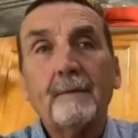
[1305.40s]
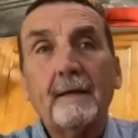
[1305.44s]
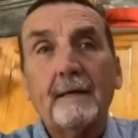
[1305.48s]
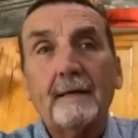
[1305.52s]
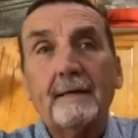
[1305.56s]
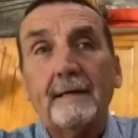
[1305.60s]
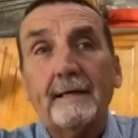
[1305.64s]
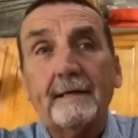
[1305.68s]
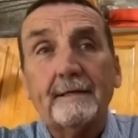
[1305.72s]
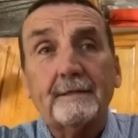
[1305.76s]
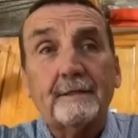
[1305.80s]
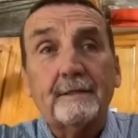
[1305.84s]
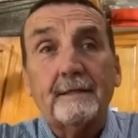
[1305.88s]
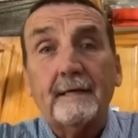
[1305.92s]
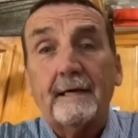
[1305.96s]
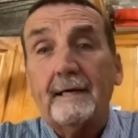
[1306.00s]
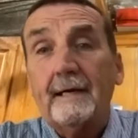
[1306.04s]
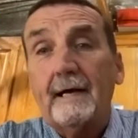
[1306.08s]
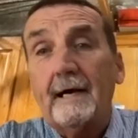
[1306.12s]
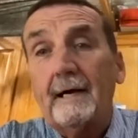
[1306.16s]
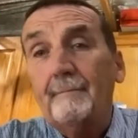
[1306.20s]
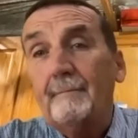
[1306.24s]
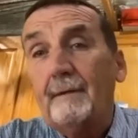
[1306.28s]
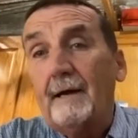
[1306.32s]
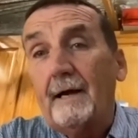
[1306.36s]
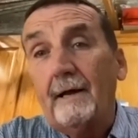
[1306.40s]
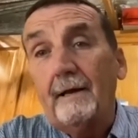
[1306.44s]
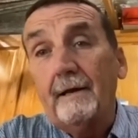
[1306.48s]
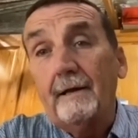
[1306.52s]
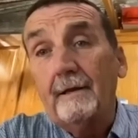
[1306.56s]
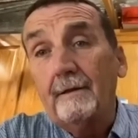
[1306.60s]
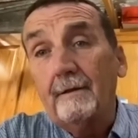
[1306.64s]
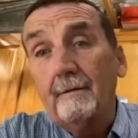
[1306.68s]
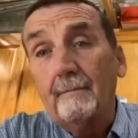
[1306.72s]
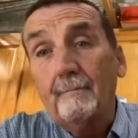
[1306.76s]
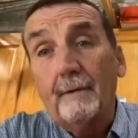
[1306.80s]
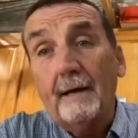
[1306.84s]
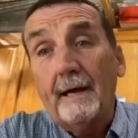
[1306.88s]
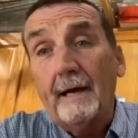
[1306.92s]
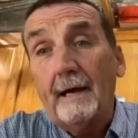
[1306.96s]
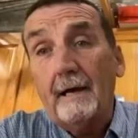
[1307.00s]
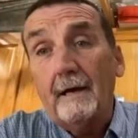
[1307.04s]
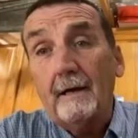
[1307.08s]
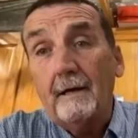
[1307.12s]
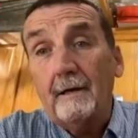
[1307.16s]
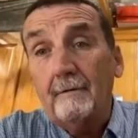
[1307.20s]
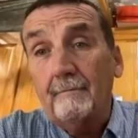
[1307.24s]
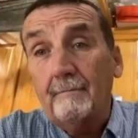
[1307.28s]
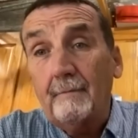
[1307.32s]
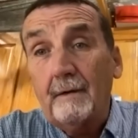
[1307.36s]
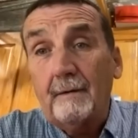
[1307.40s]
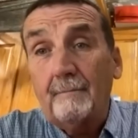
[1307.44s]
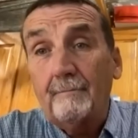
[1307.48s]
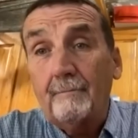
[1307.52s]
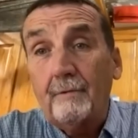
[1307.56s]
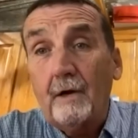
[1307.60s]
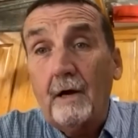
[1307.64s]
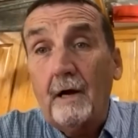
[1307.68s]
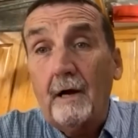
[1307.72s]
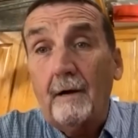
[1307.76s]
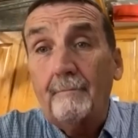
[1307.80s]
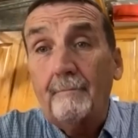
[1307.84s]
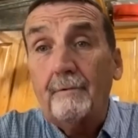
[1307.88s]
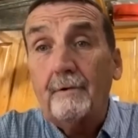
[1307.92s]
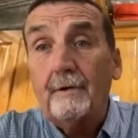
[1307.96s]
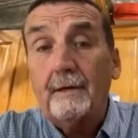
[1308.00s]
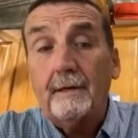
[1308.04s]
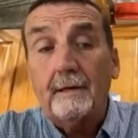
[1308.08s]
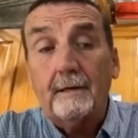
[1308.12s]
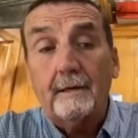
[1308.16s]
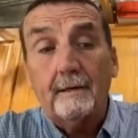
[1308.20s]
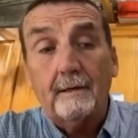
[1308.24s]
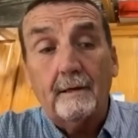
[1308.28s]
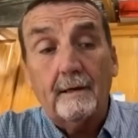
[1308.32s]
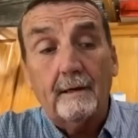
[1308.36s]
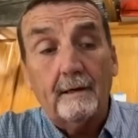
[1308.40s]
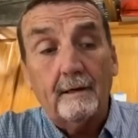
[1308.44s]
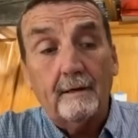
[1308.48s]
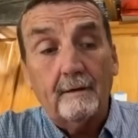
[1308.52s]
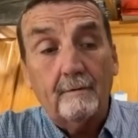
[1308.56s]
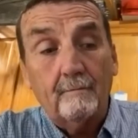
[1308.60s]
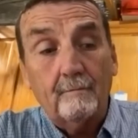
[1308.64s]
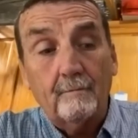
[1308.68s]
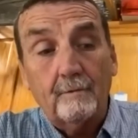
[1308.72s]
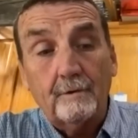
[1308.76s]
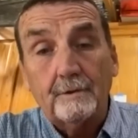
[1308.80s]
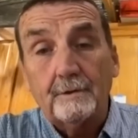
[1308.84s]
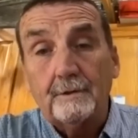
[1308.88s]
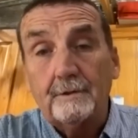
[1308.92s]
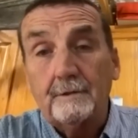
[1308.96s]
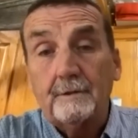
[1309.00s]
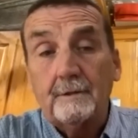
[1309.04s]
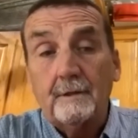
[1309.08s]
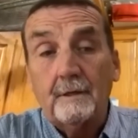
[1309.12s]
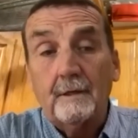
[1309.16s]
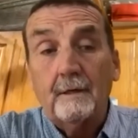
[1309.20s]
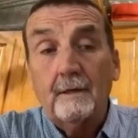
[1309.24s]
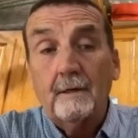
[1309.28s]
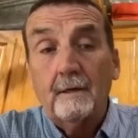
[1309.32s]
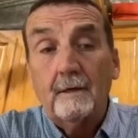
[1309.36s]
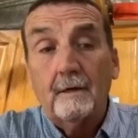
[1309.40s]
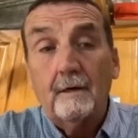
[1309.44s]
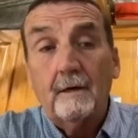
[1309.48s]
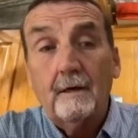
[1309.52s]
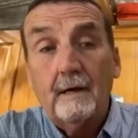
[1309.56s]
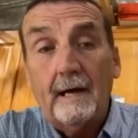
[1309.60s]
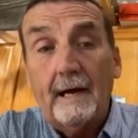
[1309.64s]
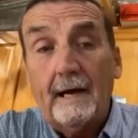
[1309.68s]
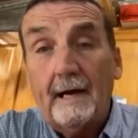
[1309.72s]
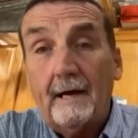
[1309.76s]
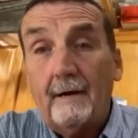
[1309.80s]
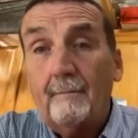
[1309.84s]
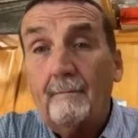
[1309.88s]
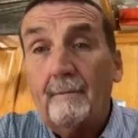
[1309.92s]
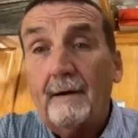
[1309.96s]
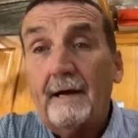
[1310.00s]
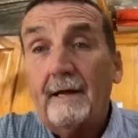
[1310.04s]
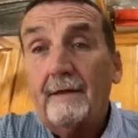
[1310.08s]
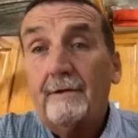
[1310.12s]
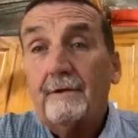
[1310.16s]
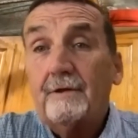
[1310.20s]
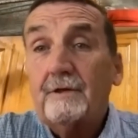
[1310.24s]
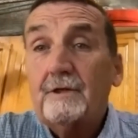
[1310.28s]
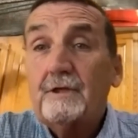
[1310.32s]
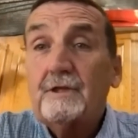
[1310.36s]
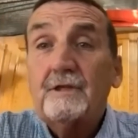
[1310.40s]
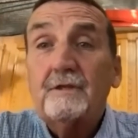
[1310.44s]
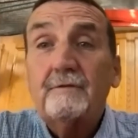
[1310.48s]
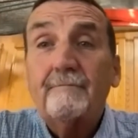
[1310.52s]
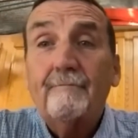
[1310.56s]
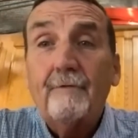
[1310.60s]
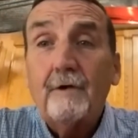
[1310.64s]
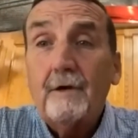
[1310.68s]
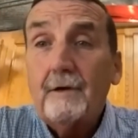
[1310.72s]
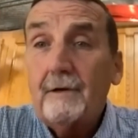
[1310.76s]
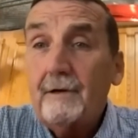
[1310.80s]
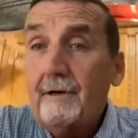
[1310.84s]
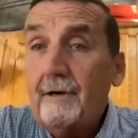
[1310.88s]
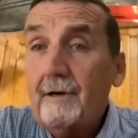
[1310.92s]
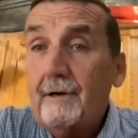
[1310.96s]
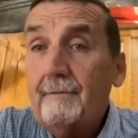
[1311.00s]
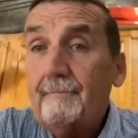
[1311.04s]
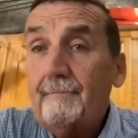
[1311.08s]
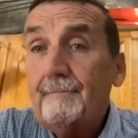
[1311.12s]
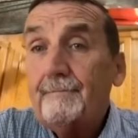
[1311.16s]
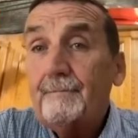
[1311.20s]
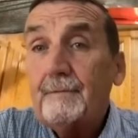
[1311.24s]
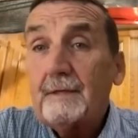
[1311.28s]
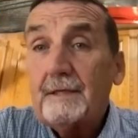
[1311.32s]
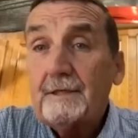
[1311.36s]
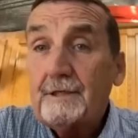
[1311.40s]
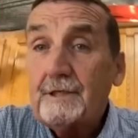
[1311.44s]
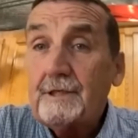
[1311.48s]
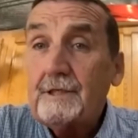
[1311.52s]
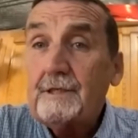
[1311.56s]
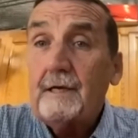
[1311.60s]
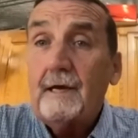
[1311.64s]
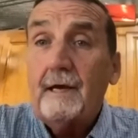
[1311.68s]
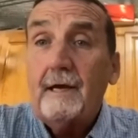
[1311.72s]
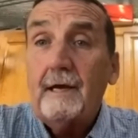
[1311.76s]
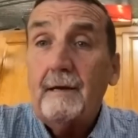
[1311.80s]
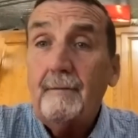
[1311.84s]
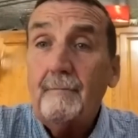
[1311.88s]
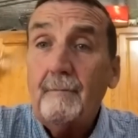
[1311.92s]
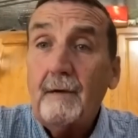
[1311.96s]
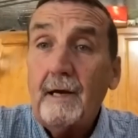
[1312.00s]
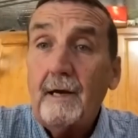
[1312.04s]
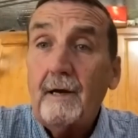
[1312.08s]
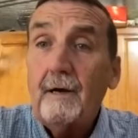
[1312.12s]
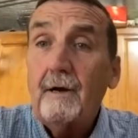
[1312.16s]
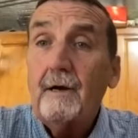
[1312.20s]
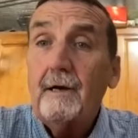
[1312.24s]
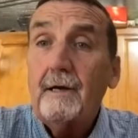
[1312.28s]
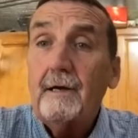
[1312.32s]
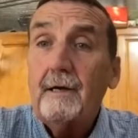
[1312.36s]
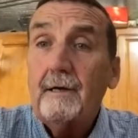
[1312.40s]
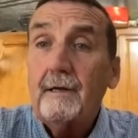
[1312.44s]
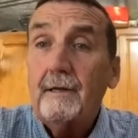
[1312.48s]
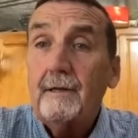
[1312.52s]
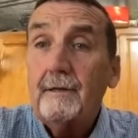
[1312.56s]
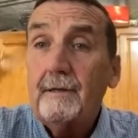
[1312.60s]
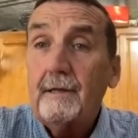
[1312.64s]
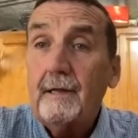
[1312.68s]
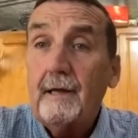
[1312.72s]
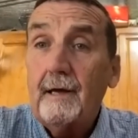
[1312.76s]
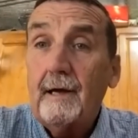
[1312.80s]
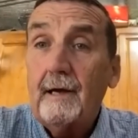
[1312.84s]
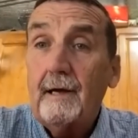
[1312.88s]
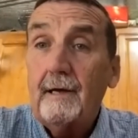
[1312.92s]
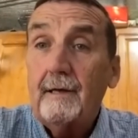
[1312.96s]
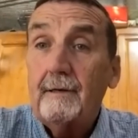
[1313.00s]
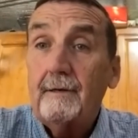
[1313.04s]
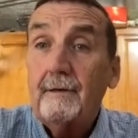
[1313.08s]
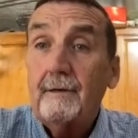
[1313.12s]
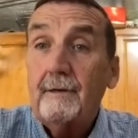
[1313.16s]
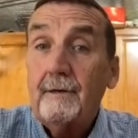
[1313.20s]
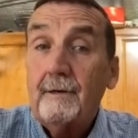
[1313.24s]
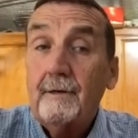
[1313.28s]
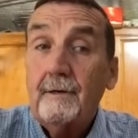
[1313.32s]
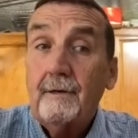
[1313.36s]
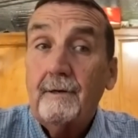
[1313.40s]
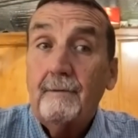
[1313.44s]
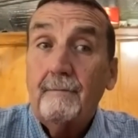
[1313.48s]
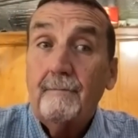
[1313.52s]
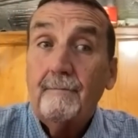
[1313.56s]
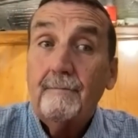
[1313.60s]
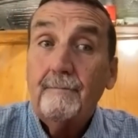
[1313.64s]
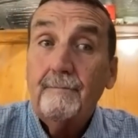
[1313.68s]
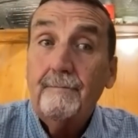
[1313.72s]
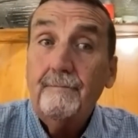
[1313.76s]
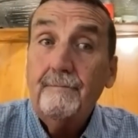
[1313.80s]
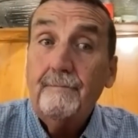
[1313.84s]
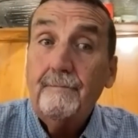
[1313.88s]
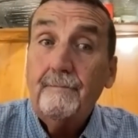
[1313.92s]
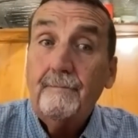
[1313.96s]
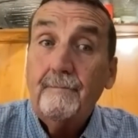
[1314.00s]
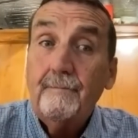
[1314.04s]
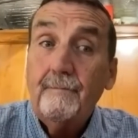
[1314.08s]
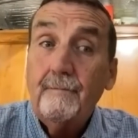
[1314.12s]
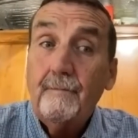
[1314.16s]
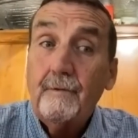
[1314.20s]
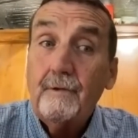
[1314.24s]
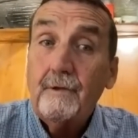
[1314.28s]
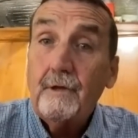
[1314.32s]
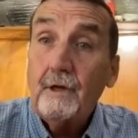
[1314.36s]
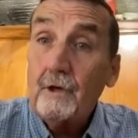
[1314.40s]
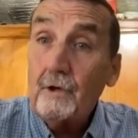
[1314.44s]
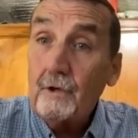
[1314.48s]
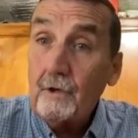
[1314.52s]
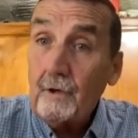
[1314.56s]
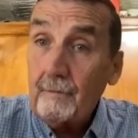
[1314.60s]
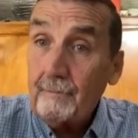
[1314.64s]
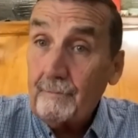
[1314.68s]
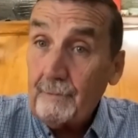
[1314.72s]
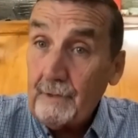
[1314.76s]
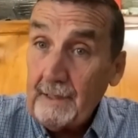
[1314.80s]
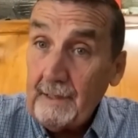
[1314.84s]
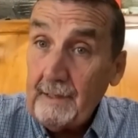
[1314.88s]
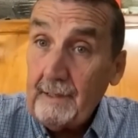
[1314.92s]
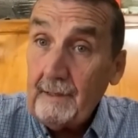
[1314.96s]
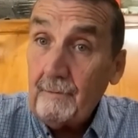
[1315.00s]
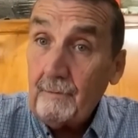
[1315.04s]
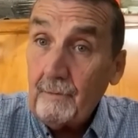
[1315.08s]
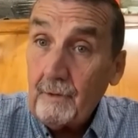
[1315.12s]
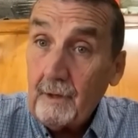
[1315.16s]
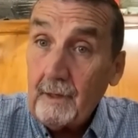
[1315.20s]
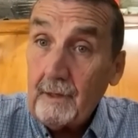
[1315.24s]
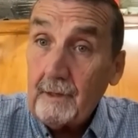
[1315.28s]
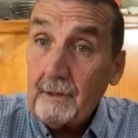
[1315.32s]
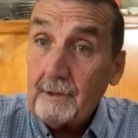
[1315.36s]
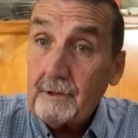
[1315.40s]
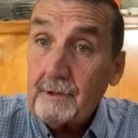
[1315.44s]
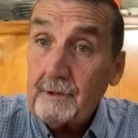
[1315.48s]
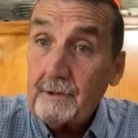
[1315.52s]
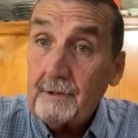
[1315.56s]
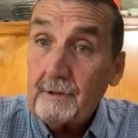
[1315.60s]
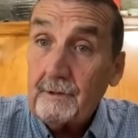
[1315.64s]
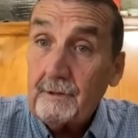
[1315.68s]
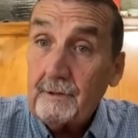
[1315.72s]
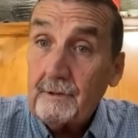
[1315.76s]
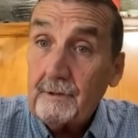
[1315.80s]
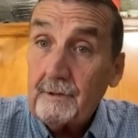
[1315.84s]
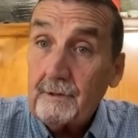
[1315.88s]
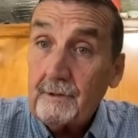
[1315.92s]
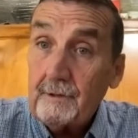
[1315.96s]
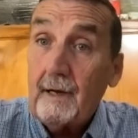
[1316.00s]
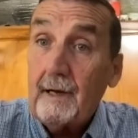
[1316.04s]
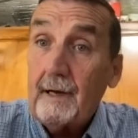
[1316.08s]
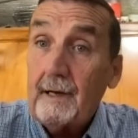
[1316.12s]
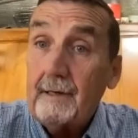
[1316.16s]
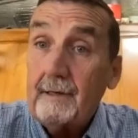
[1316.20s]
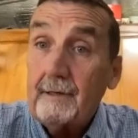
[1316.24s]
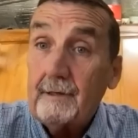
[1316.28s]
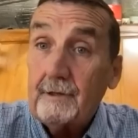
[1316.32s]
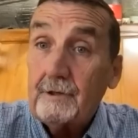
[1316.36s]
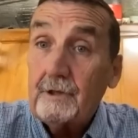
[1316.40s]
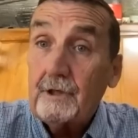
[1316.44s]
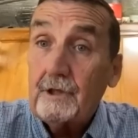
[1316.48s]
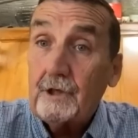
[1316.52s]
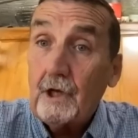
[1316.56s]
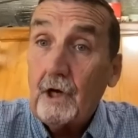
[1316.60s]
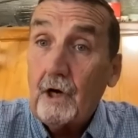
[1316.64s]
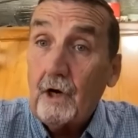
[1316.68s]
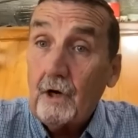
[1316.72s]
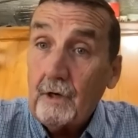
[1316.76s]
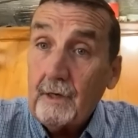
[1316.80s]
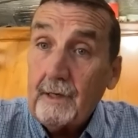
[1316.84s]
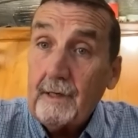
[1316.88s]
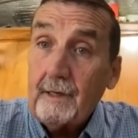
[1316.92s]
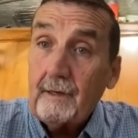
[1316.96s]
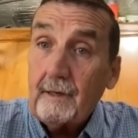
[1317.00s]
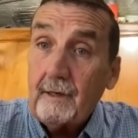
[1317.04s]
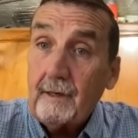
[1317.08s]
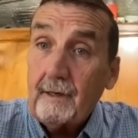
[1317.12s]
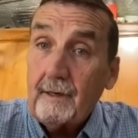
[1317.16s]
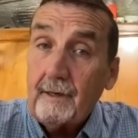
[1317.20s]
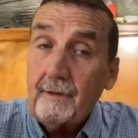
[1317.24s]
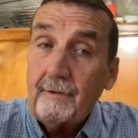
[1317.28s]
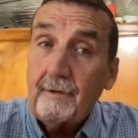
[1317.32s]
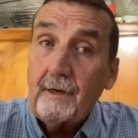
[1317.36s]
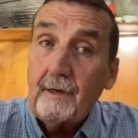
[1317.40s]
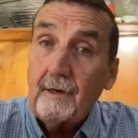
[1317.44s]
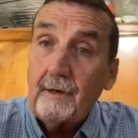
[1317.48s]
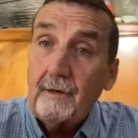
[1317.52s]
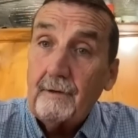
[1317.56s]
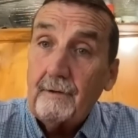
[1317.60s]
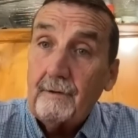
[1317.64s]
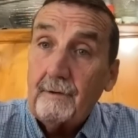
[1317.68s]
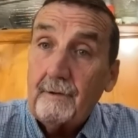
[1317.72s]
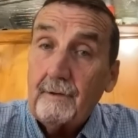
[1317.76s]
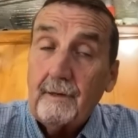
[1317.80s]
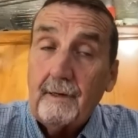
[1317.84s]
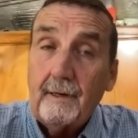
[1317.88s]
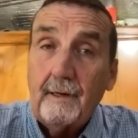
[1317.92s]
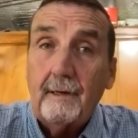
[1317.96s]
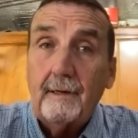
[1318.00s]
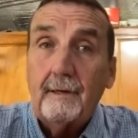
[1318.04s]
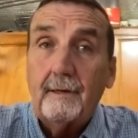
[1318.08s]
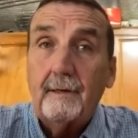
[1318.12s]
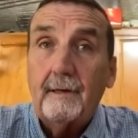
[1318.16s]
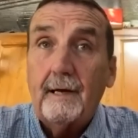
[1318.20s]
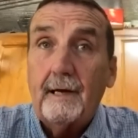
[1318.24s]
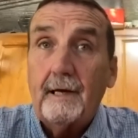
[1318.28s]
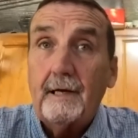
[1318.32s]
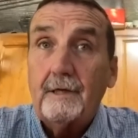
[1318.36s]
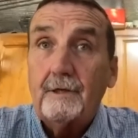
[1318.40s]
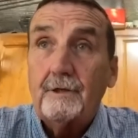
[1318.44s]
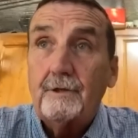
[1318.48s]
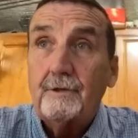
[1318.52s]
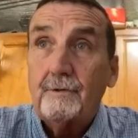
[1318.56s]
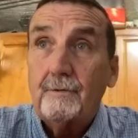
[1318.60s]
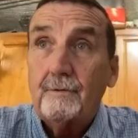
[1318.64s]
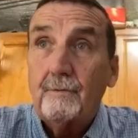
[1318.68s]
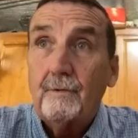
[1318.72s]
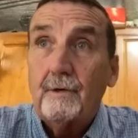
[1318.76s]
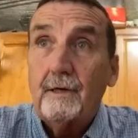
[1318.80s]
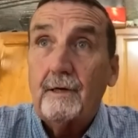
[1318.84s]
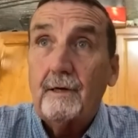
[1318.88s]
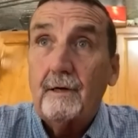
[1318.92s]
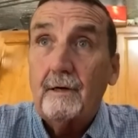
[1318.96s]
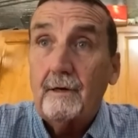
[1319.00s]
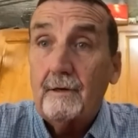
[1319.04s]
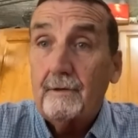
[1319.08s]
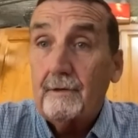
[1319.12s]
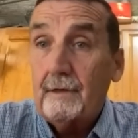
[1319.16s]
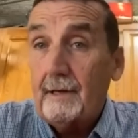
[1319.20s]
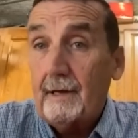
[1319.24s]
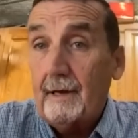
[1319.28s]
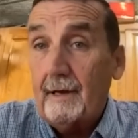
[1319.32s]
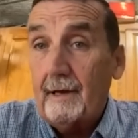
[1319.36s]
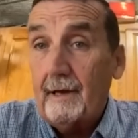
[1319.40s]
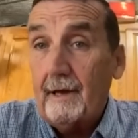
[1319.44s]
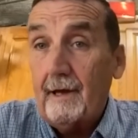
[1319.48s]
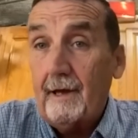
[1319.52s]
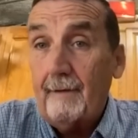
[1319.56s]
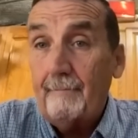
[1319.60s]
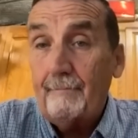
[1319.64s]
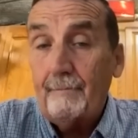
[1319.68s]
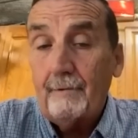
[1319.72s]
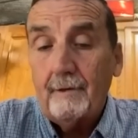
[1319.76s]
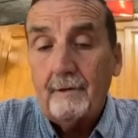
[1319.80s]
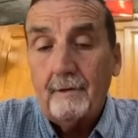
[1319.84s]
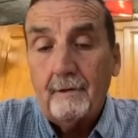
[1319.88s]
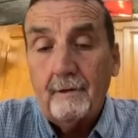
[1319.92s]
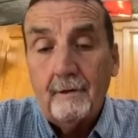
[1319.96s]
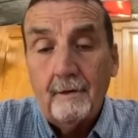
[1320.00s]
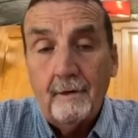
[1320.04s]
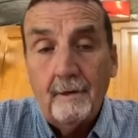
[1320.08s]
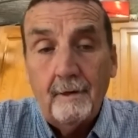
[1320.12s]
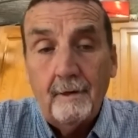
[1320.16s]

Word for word: Next thing, I'm out in the back of my property and was out by this very same area that the little being was, right? There's a dog kennel out there, and that's where that happened.